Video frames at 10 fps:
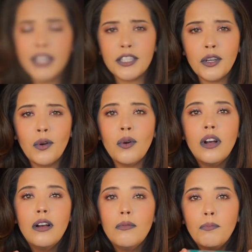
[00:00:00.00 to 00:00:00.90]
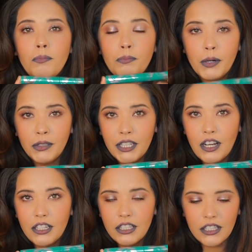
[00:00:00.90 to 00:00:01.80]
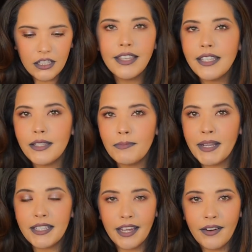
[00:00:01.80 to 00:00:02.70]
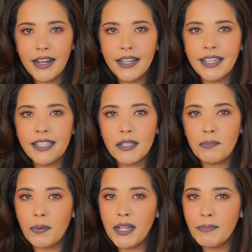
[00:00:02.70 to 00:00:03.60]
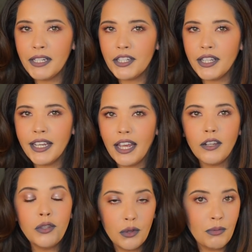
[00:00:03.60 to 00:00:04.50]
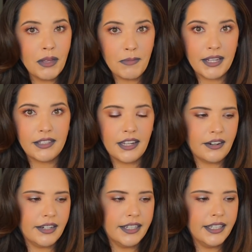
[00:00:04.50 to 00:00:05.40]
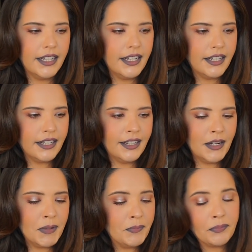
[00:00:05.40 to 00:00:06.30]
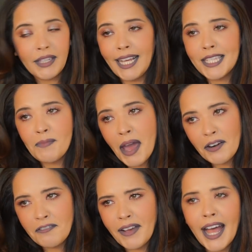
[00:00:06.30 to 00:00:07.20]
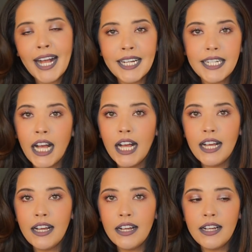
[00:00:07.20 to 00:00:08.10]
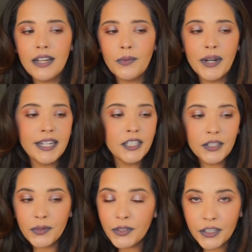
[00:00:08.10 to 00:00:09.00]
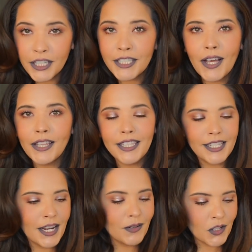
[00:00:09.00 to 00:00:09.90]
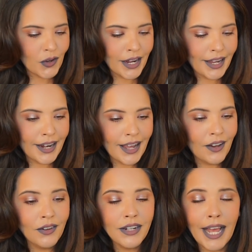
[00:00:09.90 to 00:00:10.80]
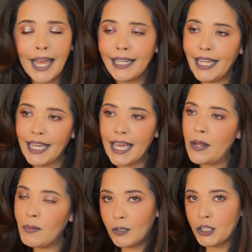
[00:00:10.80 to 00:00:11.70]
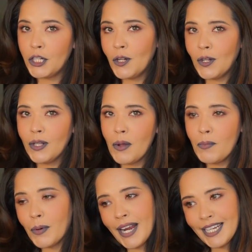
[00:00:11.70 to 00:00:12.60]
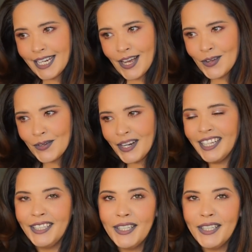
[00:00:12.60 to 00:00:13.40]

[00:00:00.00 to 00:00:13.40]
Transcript: Okay, so pros and cons. This mascara is pretty much like a tubing mascara. Um, as a matter of fact, uh, when I just got this and I was trying it out, I had like an emotional breakdown.